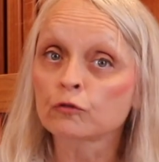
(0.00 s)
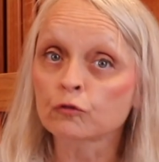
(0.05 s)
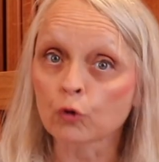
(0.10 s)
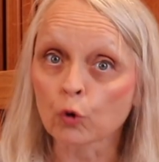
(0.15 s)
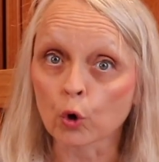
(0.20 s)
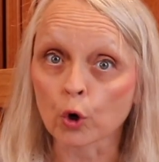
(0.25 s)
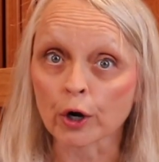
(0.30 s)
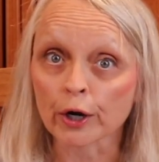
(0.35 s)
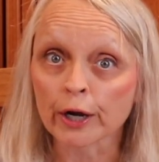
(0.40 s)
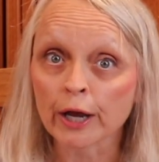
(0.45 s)

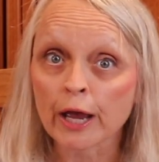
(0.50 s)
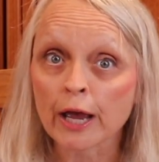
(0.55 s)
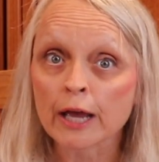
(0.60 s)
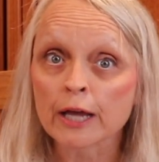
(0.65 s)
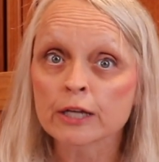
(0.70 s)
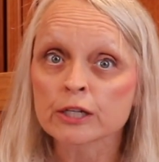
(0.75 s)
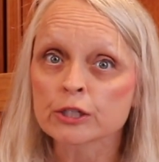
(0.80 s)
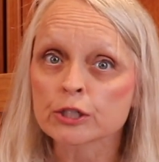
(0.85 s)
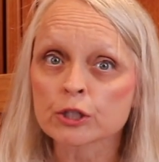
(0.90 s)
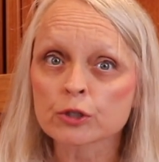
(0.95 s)
Four,
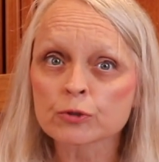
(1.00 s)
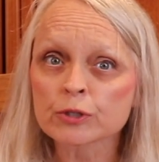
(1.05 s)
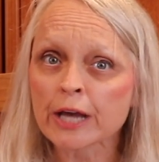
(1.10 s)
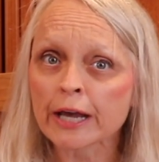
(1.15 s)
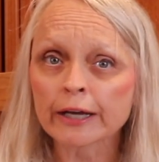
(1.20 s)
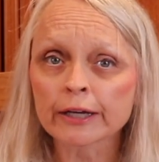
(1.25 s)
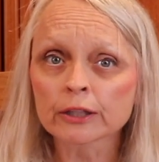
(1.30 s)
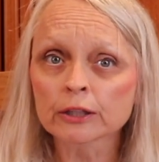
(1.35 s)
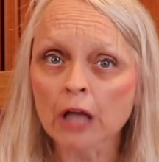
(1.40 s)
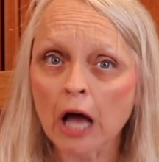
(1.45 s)
do you
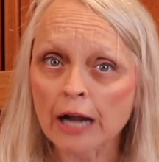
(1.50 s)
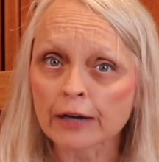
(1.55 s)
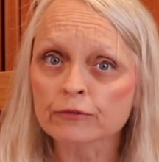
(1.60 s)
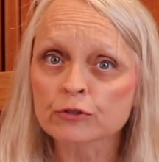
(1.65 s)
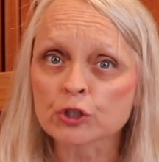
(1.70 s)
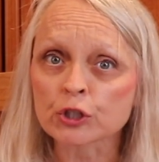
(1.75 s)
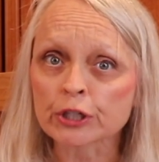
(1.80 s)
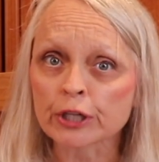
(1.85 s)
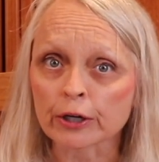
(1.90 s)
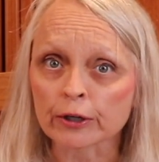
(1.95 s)
take a lot
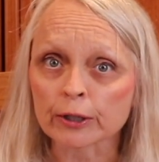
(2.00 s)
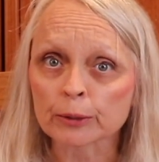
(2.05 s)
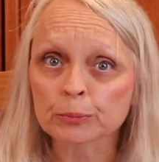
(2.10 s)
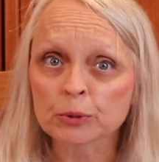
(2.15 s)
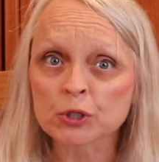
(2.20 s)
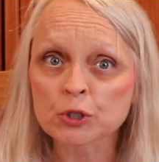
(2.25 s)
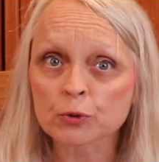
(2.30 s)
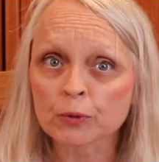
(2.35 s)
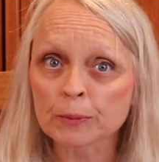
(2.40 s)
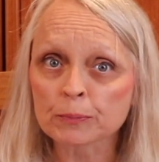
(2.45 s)
of generic
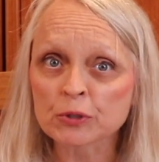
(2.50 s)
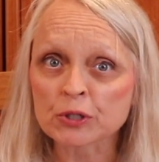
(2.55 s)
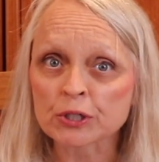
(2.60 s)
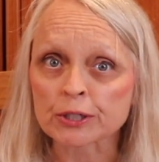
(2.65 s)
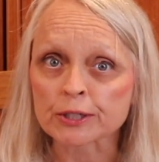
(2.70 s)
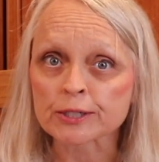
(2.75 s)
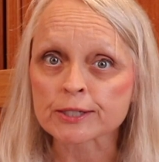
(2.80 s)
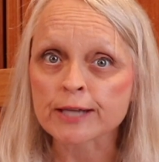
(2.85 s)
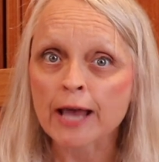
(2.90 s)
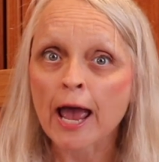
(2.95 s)

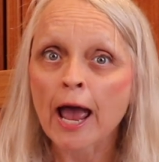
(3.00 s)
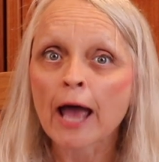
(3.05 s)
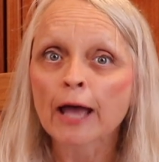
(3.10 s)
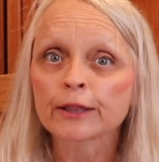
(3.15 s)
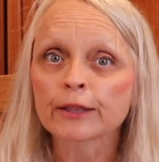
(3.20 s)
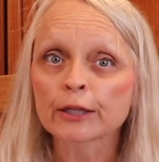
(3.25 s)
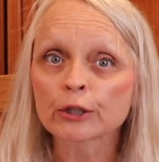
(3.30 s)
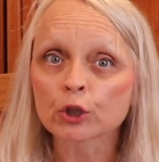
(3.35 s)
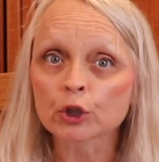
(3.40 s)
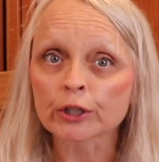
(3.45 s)
prescriptions?
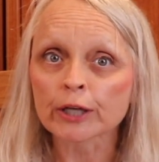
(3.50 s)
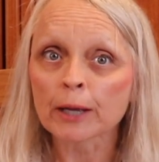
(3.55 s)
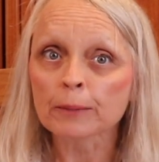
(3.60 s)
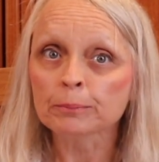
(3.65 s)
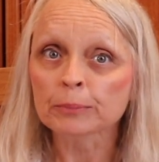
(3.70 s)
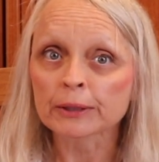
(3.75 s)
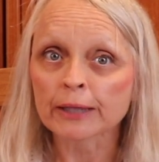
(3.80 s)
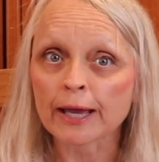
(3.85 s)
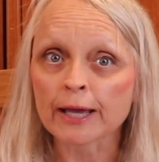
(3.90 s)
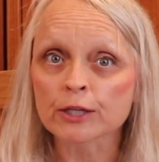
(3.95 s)
Then look
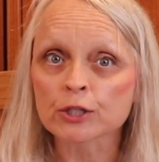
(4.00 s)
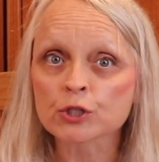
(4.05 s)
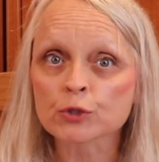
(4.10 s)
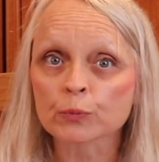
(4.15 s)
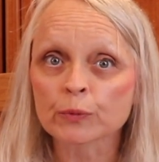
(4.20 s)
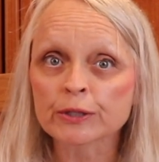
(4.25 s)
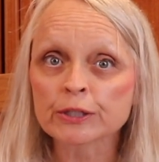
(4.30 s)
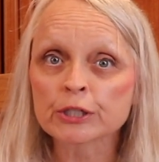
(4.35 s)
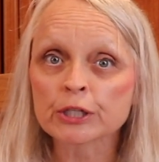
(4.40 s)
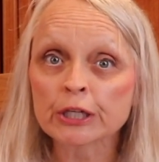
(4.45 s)
at plans with